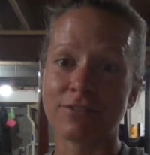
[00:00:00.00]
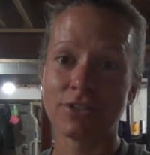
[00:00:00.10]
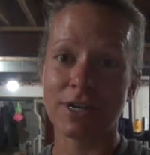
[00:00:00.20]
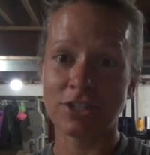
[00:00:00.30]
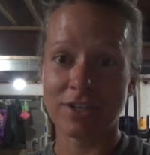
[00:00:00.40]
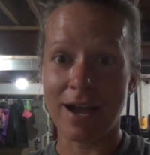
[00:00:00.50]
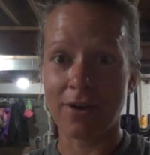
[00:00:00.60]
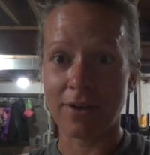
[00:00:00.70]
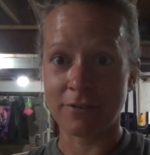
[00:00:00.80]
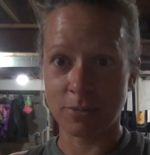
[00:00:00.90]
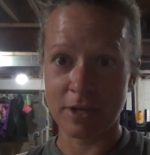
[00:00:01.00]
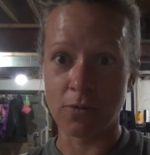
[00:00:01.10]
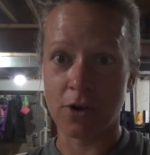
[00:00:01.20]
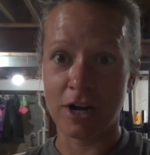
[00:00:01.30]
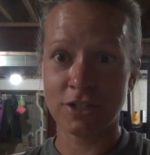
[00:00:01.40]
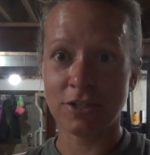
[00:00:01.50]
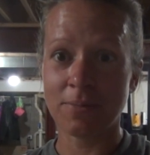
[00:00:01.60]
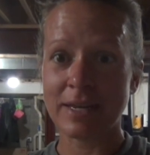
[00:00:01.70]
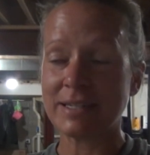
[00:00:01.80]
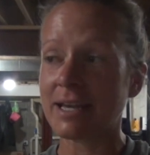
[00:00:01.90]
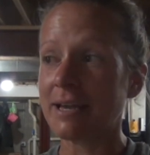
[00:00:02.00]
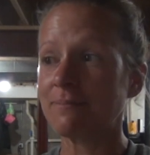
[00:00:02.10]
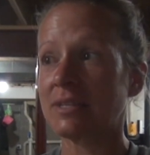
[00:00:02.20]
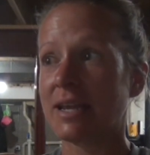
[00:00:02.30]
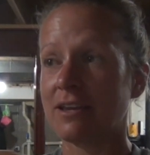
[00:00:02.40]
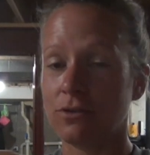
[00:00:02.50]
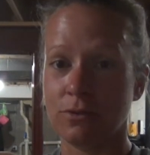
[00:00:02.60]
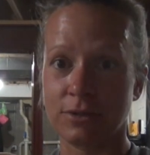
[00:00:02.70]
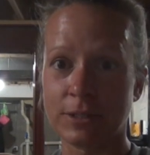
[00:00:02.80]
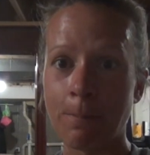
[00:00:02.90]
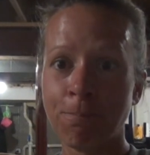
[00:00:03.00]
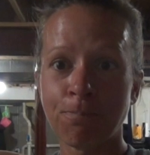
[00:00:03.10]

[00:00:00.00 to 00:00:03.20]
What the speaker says: have stretched out after being washed so many times that I use